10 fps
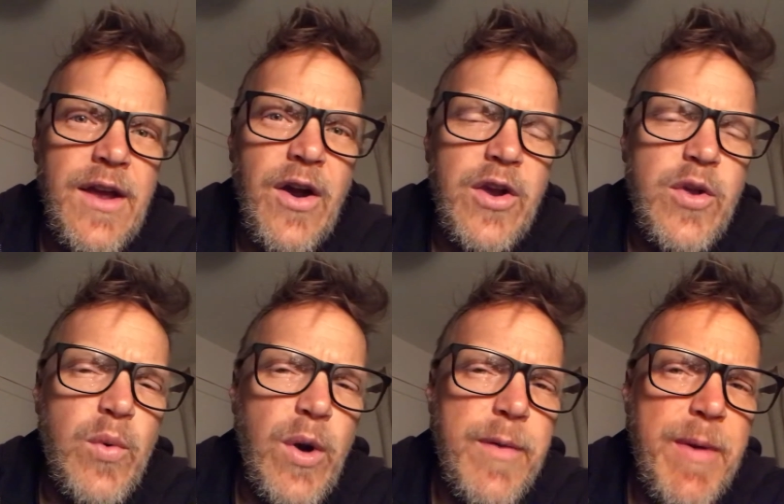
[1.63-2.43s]
Are you
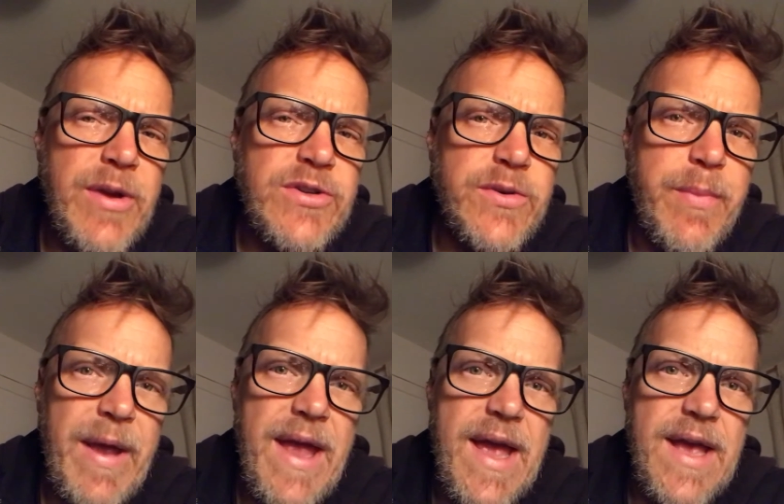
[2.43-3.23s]
worried about your
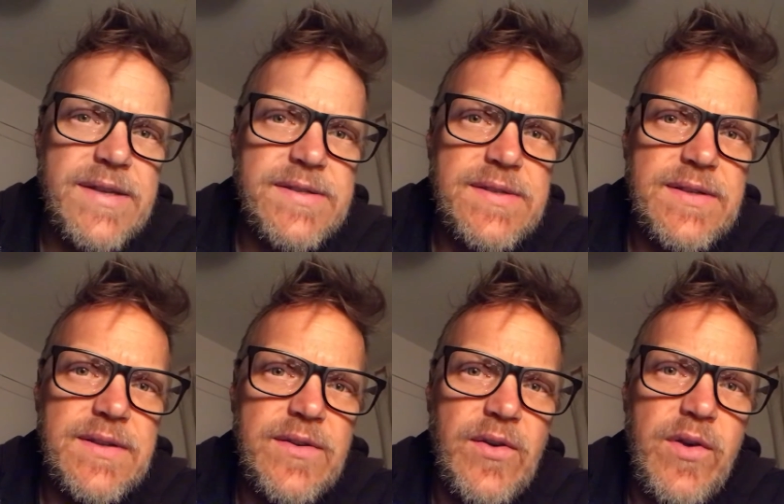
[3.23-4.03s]
past?
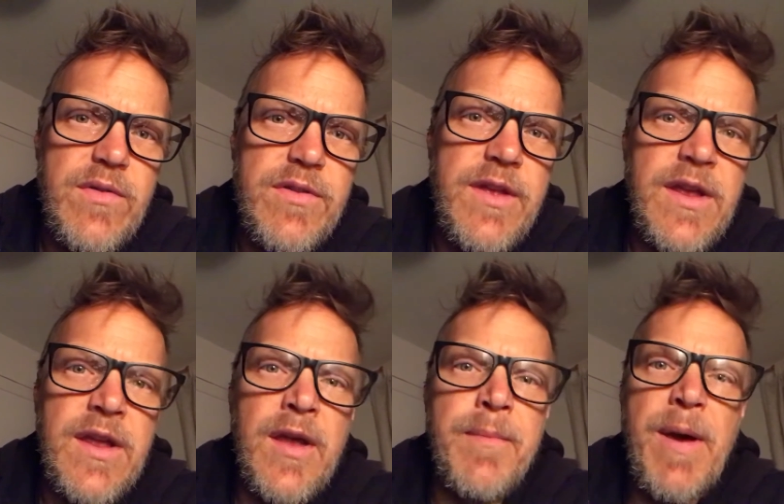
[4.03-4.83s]
Are you
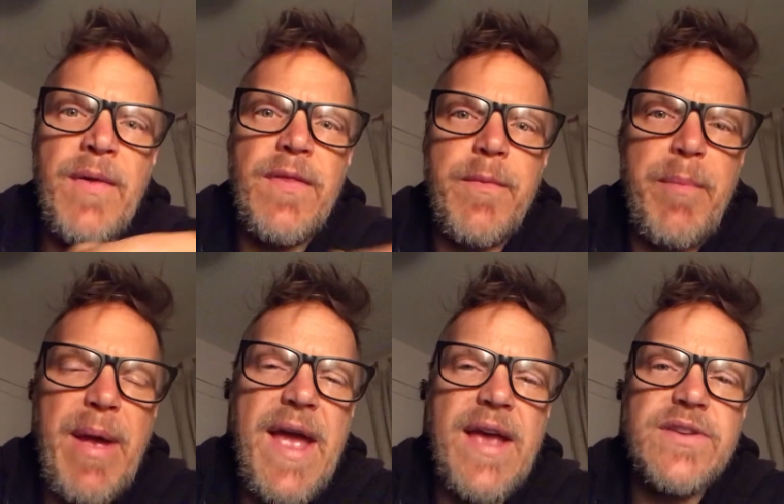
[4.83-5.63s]
thinking about the
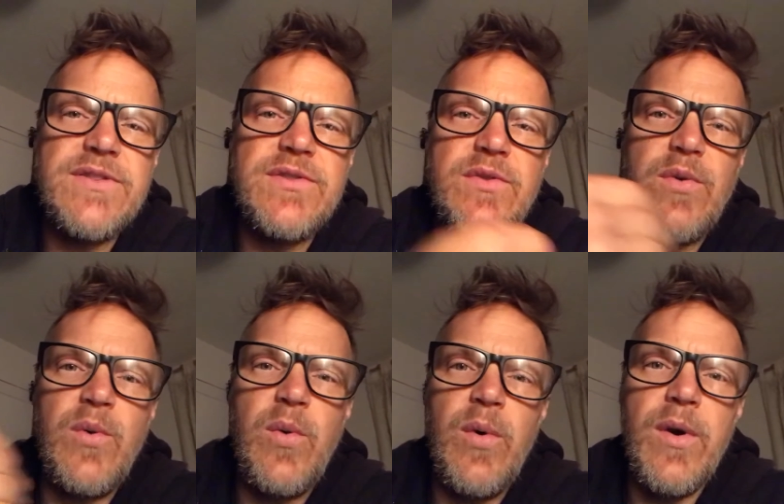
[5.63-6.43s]
past
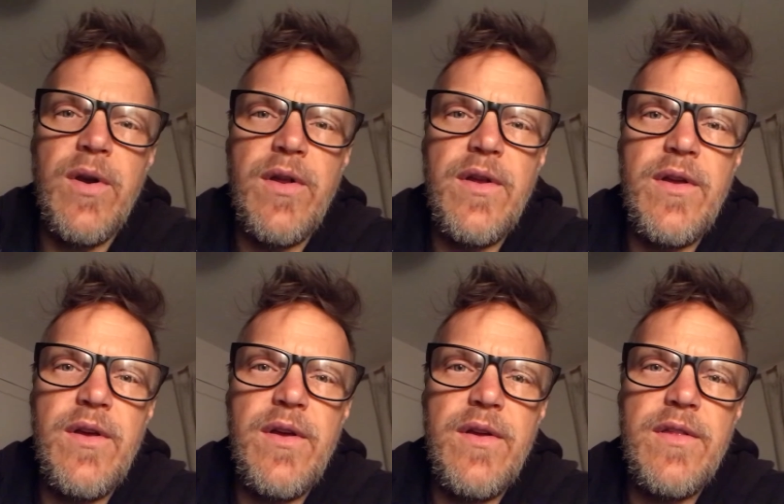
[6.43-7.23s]
or
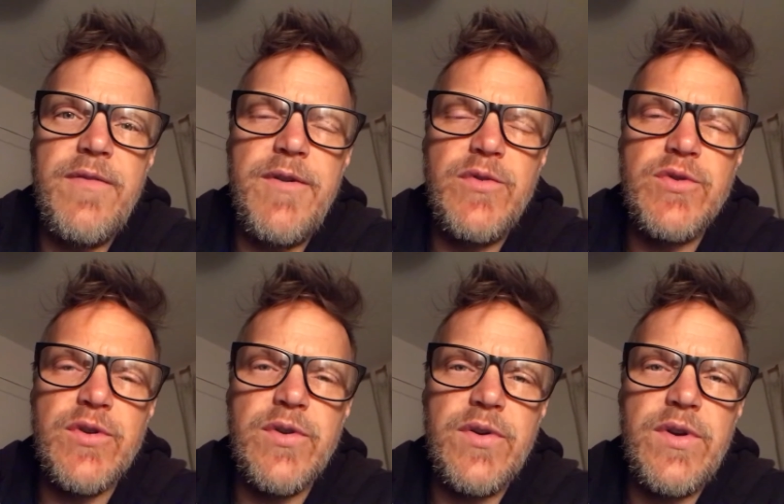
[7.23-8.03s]
the
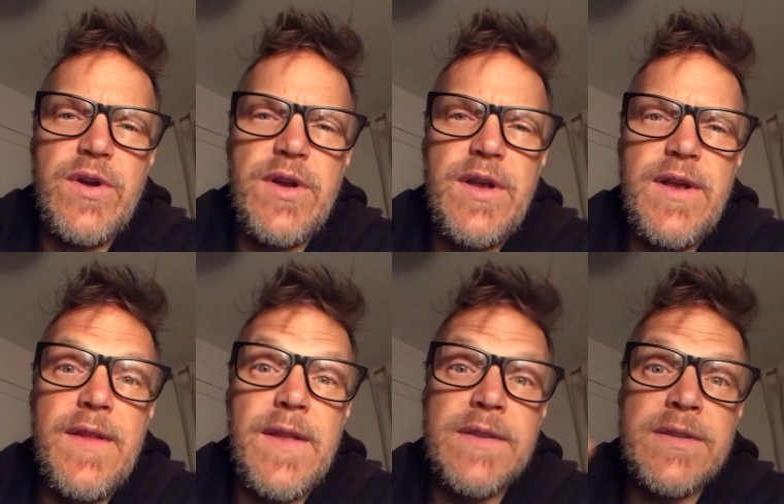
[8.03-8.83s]
future
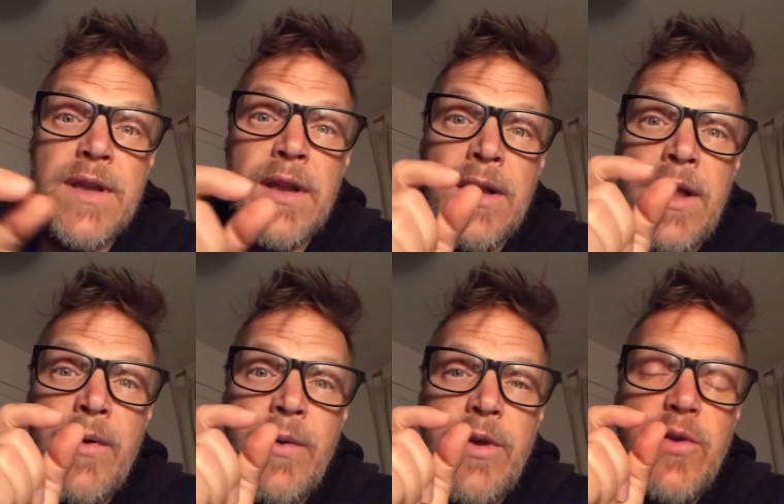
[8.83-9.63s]
that's not mm-hmm.
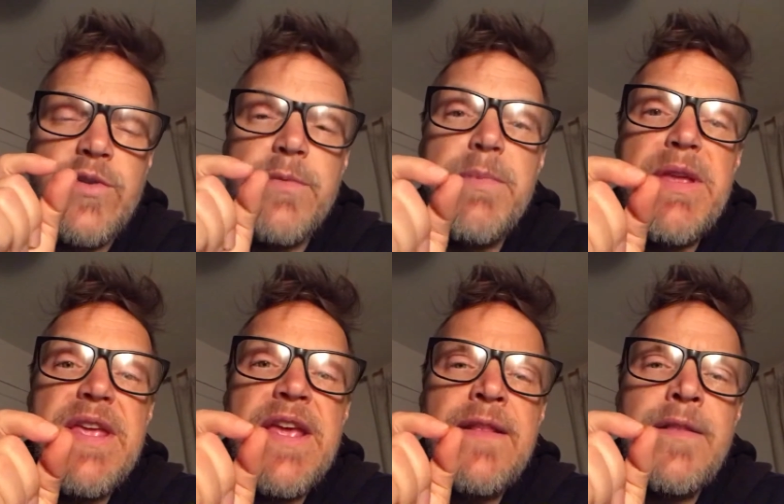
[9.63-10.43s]
allowing you to be
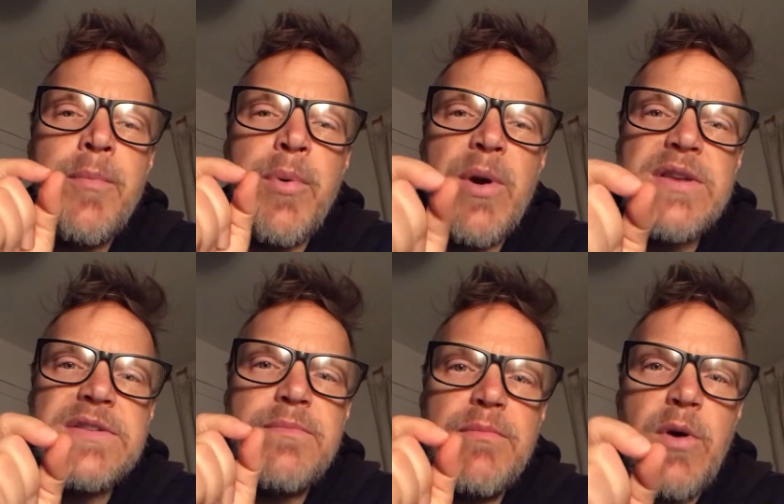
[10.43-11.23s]
in the
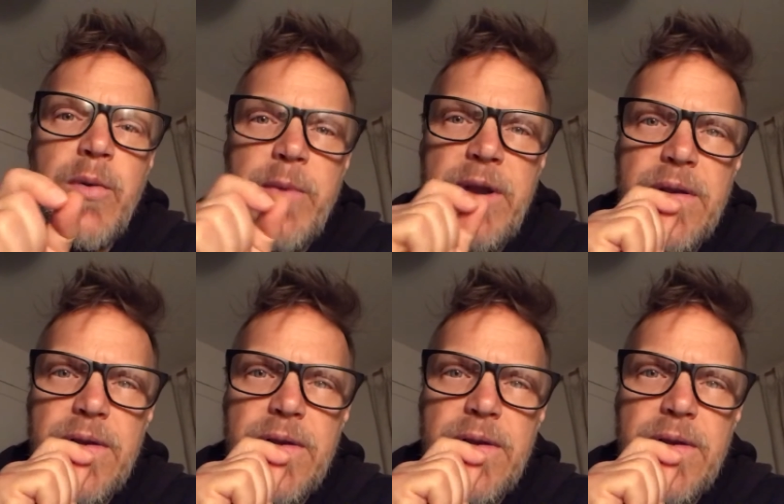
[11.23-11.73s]
present moment?